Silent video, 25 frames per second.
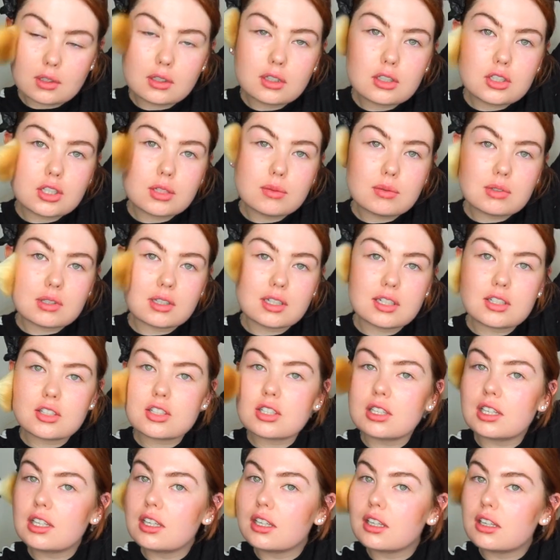She was
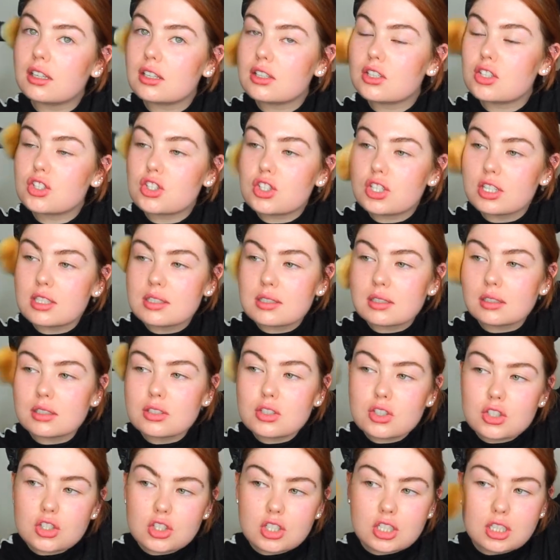literally
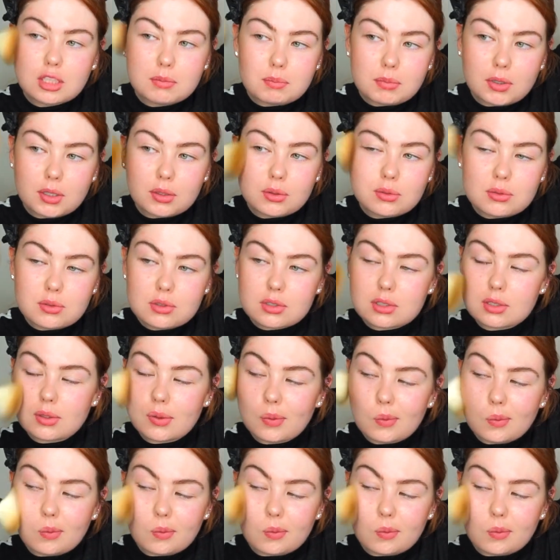chiselling cheekbones.